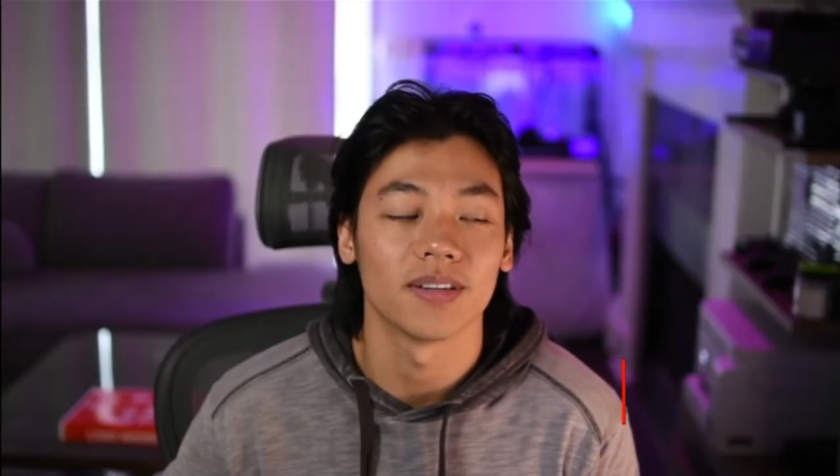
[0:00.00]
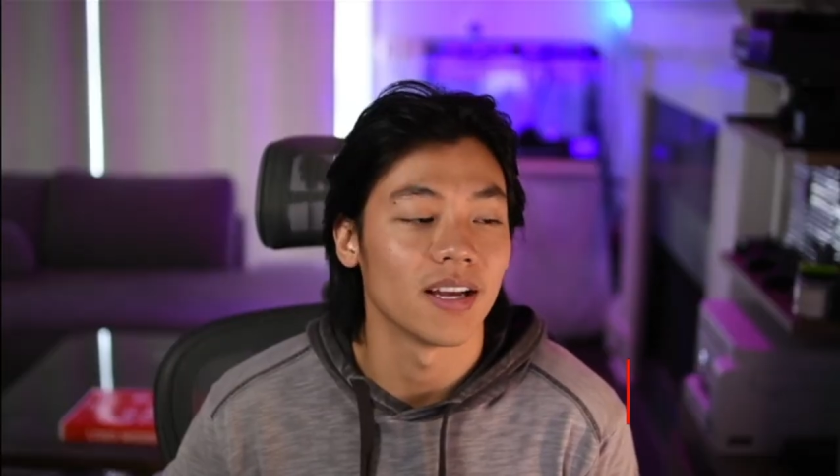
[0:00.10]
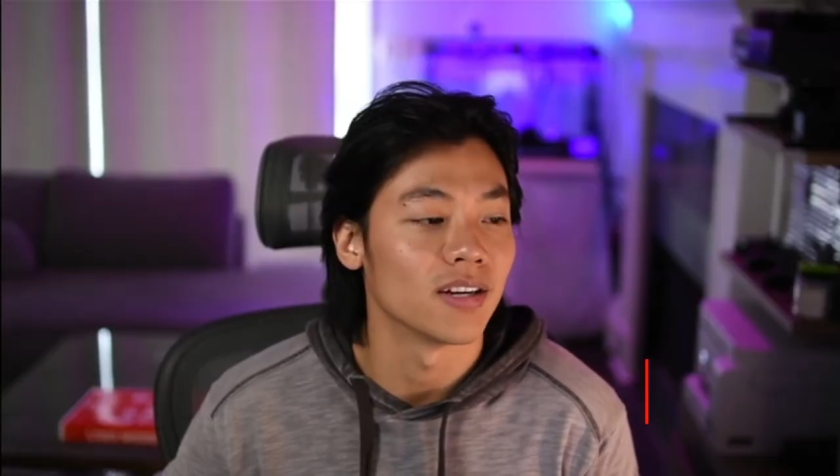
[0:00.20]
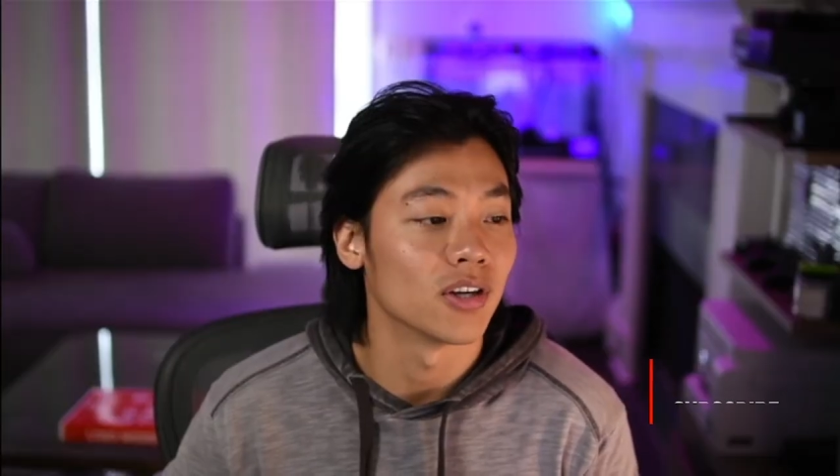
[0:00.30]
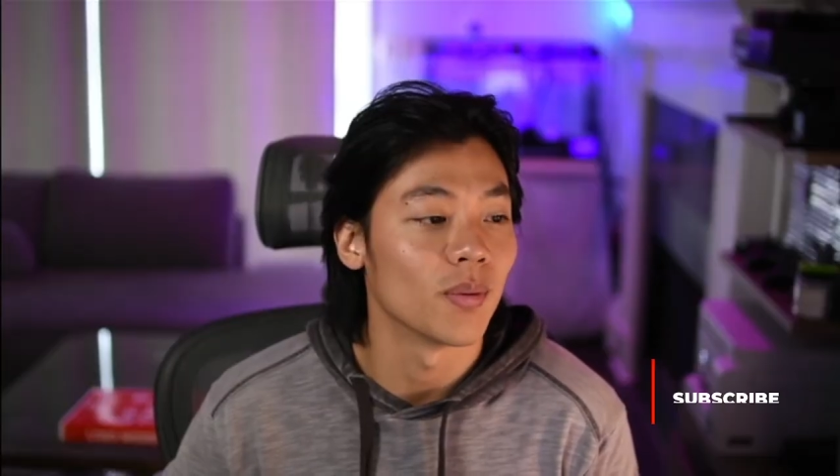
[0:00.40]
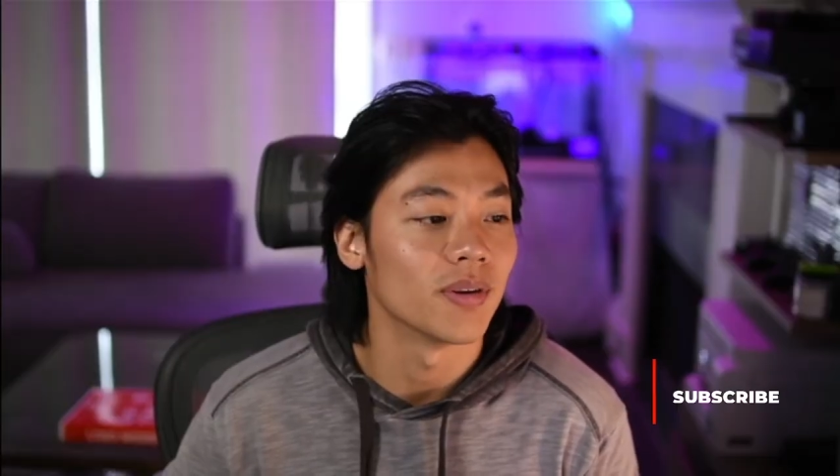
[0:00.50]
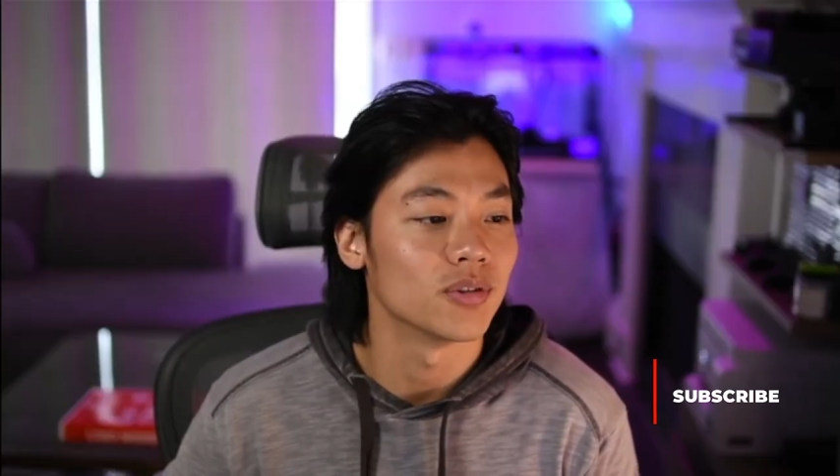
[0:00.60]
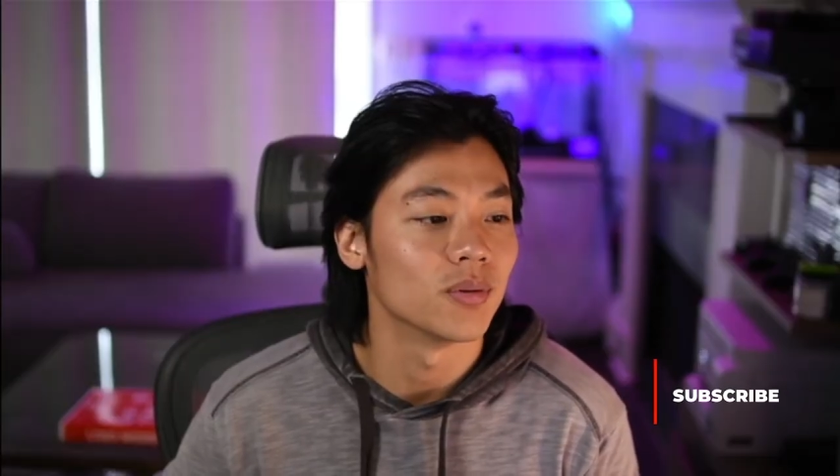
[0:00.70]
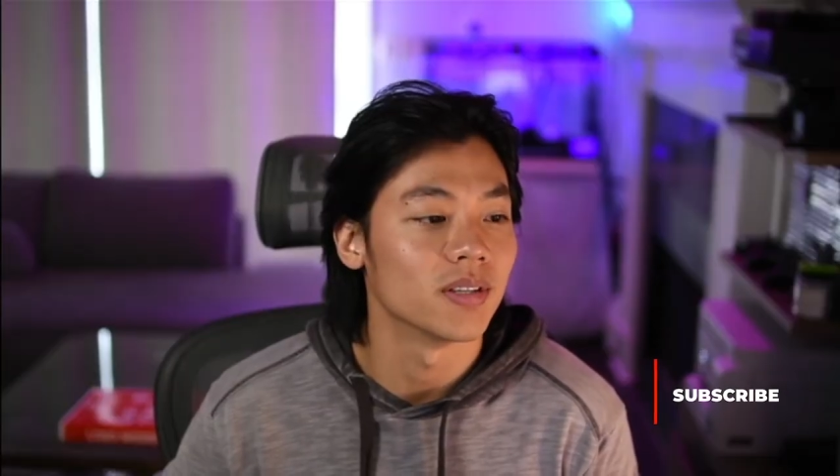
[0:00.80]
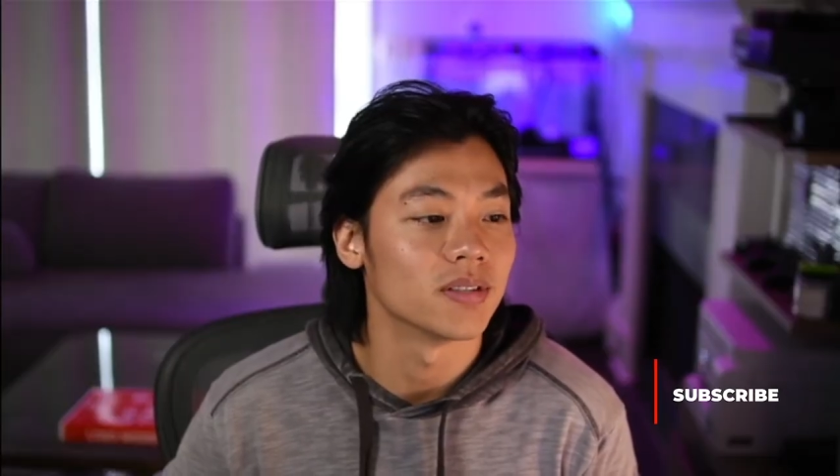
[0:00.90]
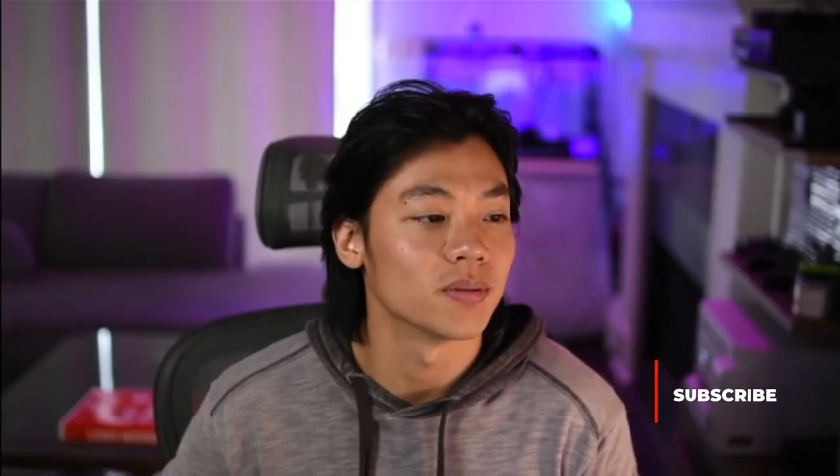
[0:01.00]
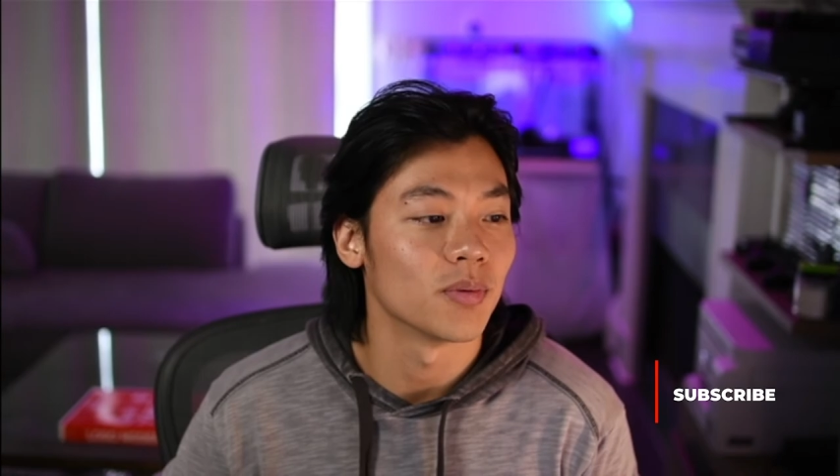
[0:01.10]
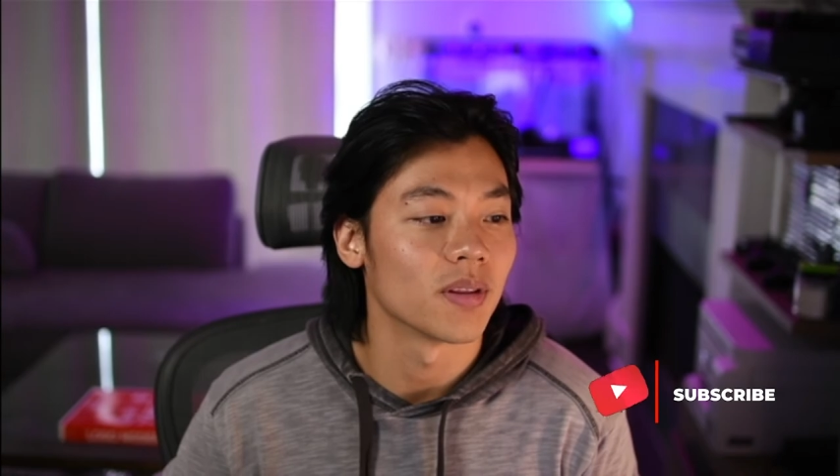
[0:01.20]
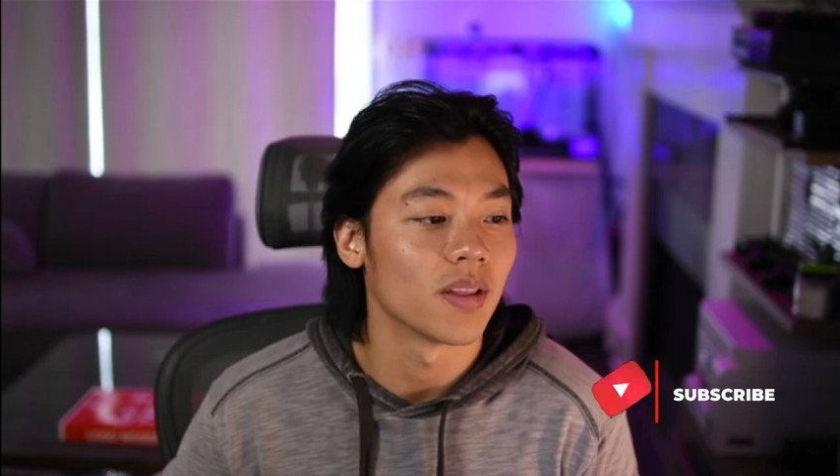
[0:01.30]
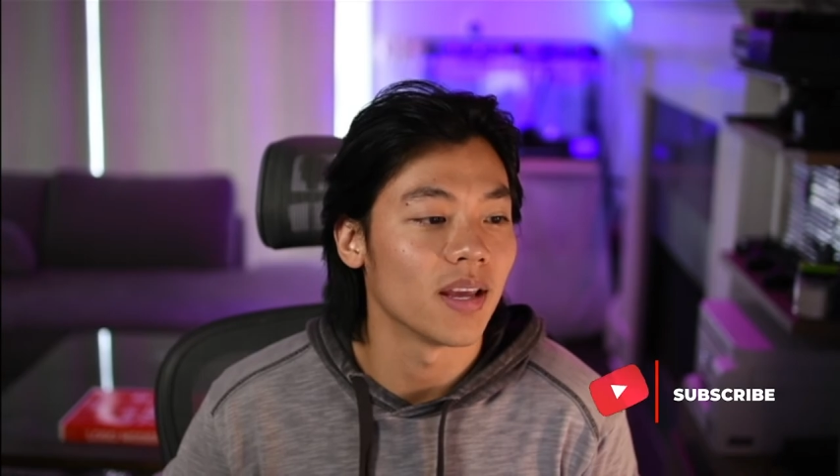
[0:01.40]
and go into it
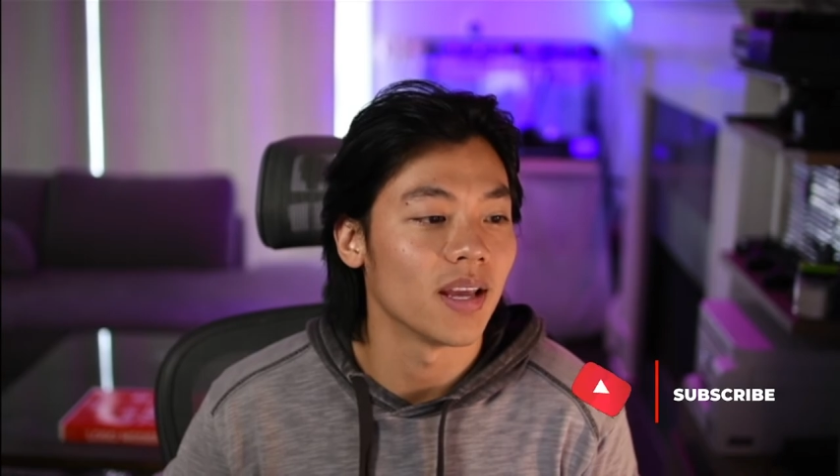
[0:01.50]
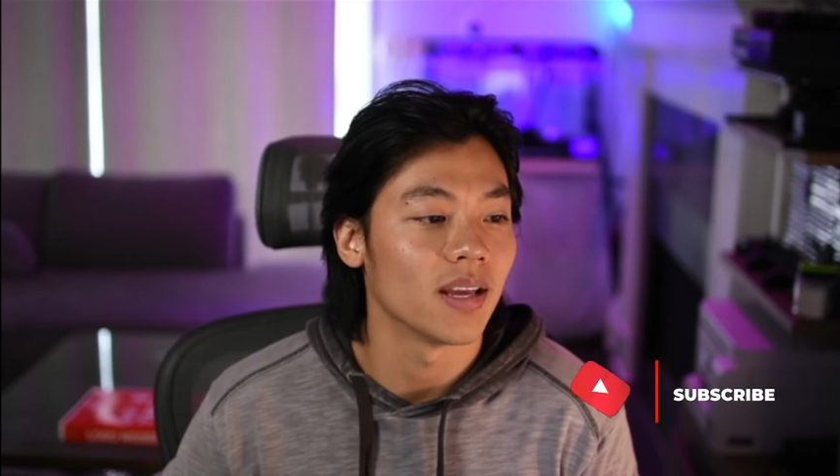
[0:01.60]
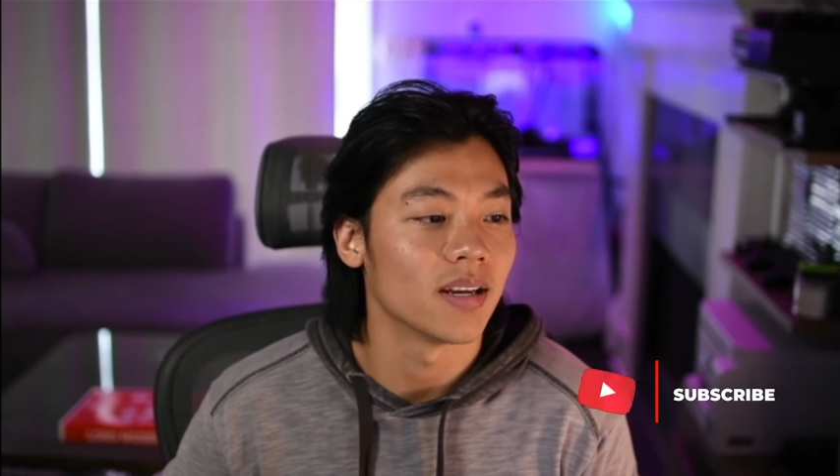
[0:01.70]
with a